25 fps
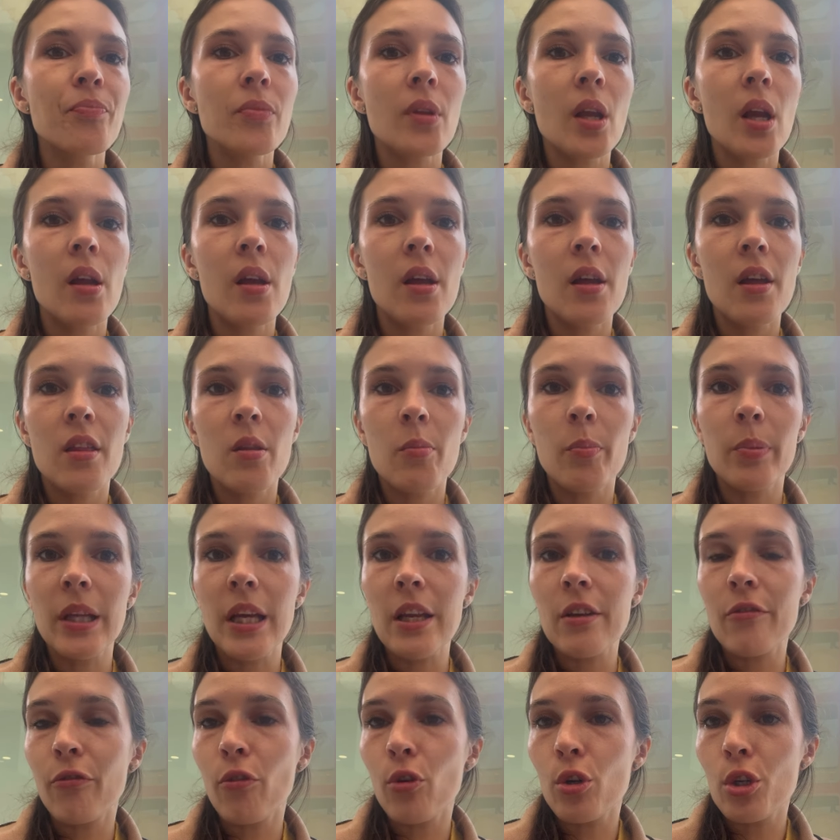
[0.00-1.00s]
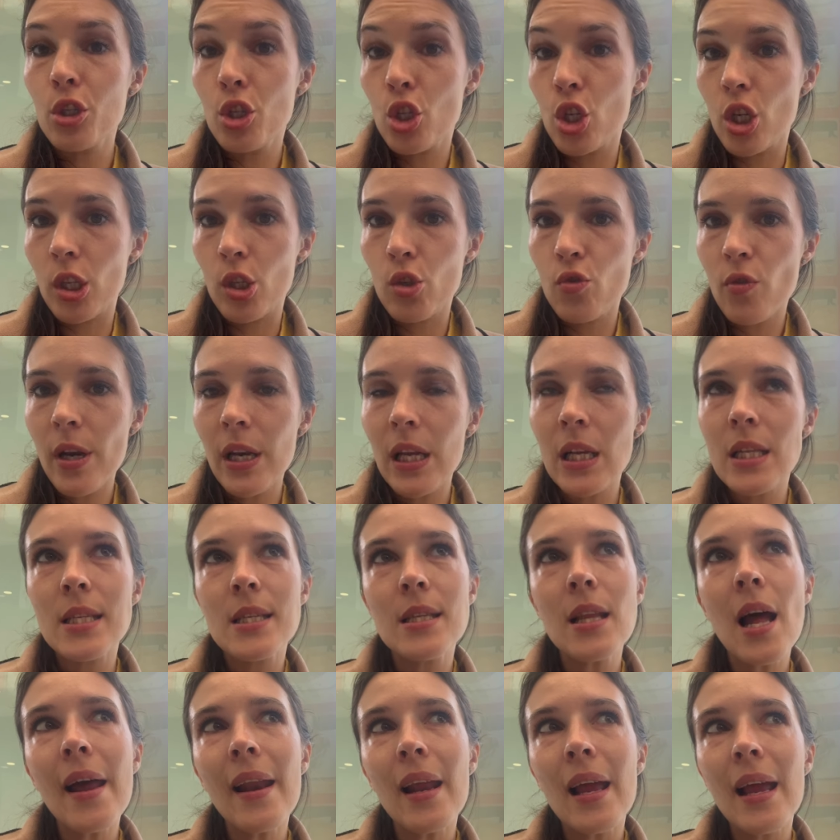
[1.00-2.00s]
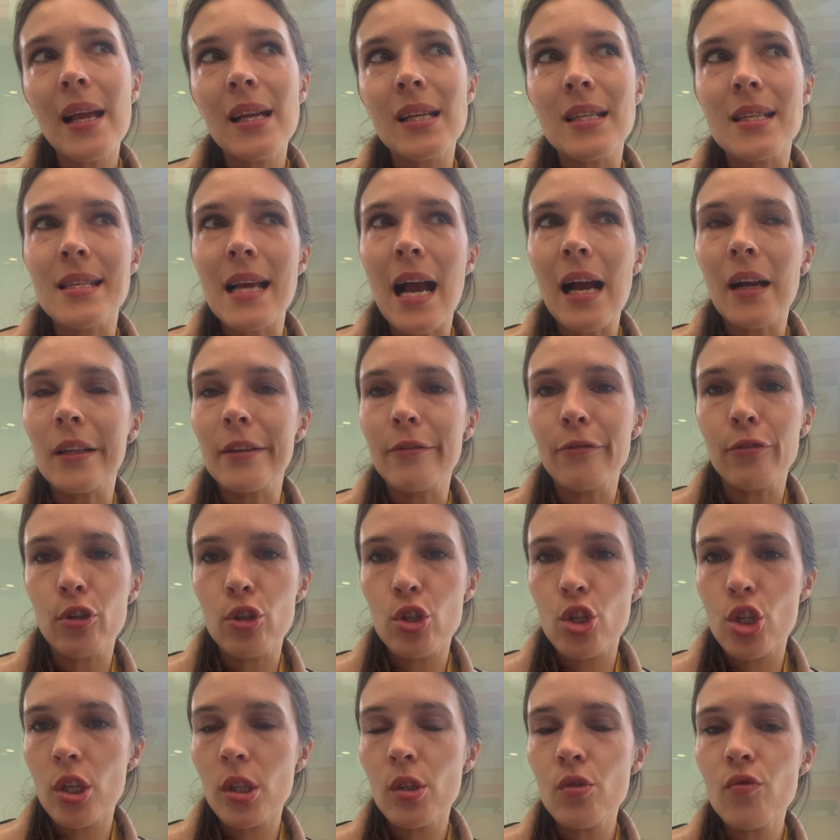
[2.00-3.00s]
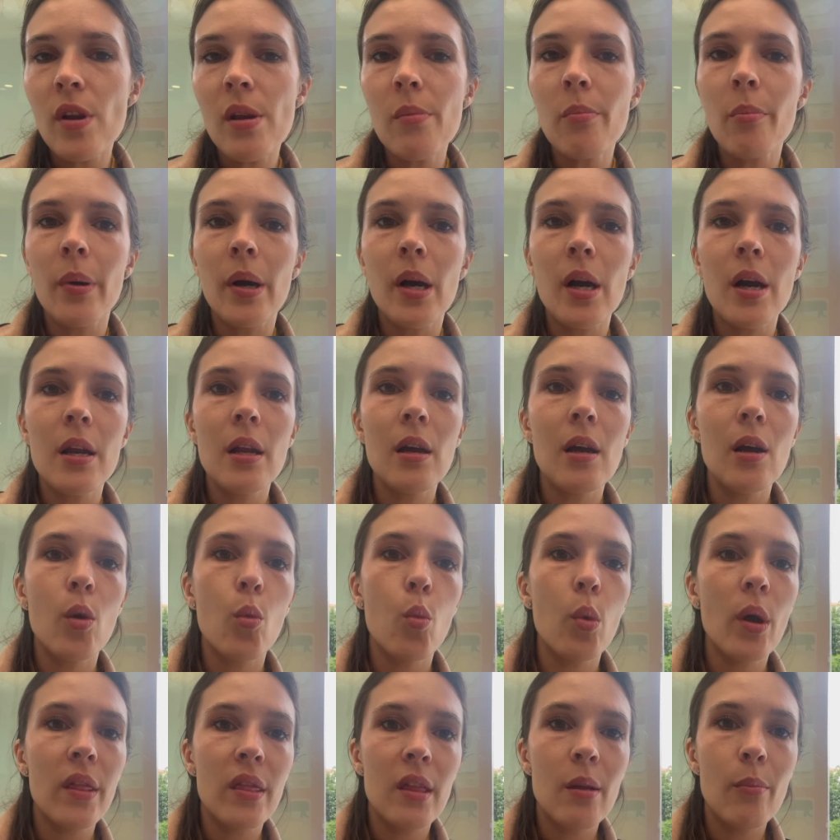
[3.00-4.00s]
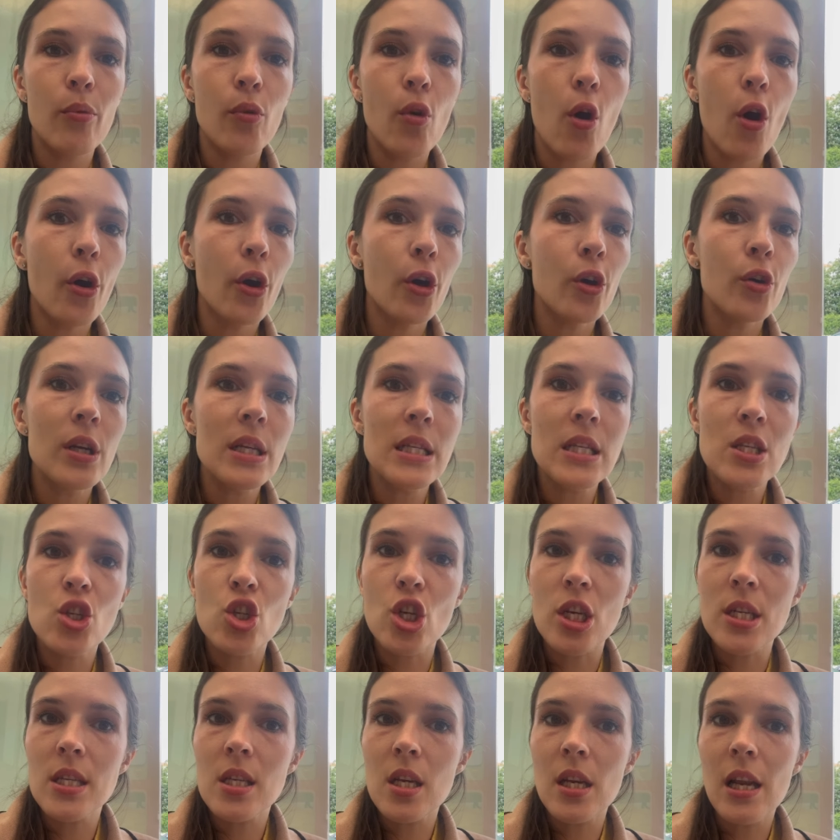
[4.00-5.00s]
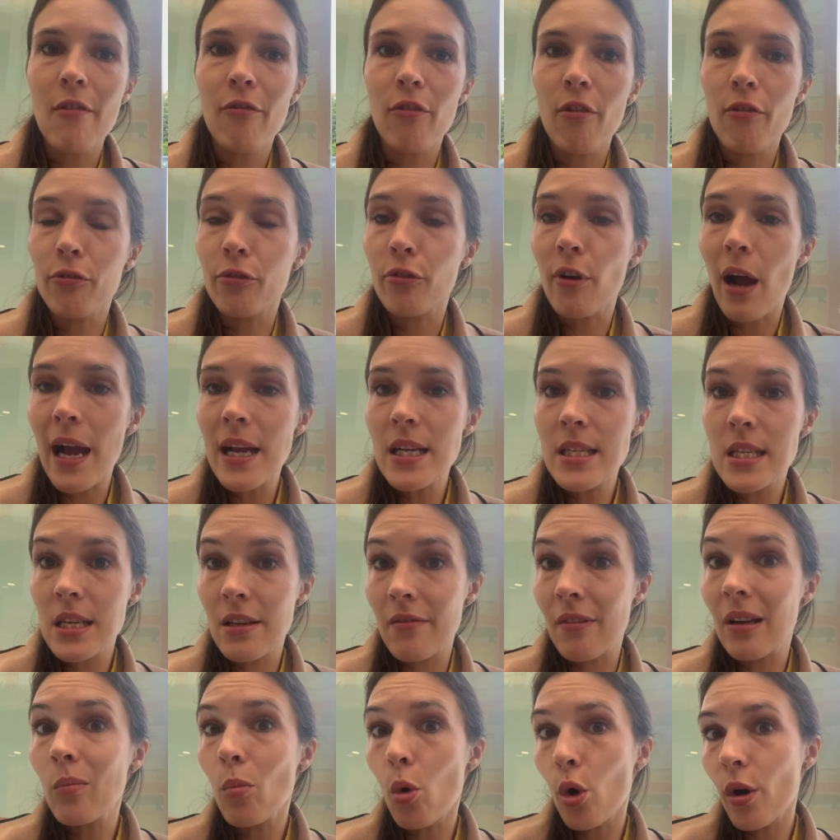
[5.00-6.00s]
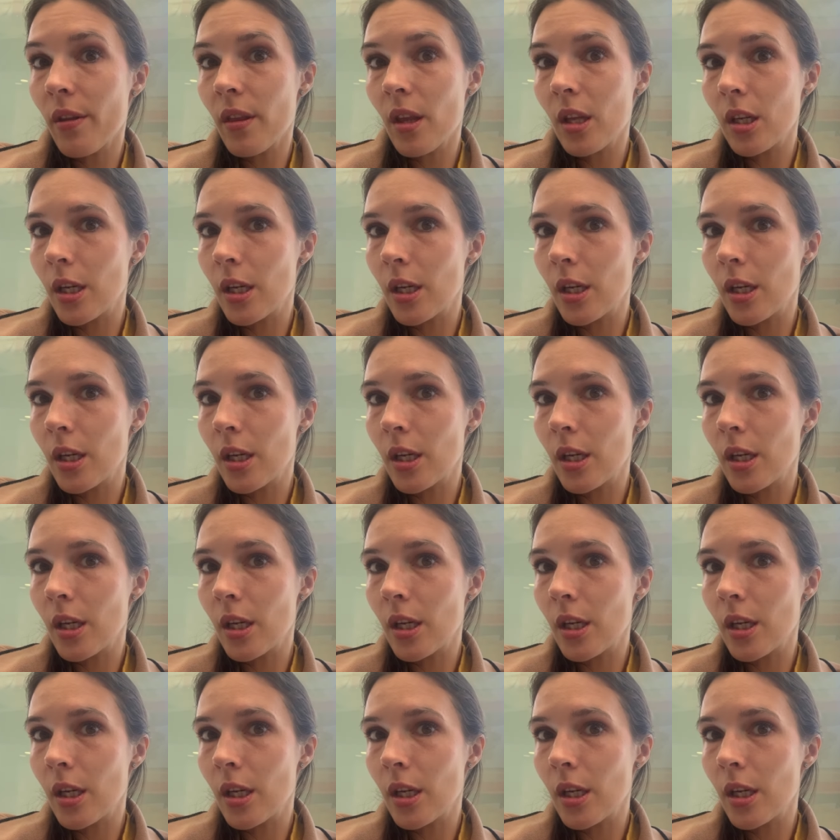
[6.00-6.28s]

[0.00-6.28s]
The plate for children, it's not exactly for children, but what they brought her, it's just enough of fries, even more than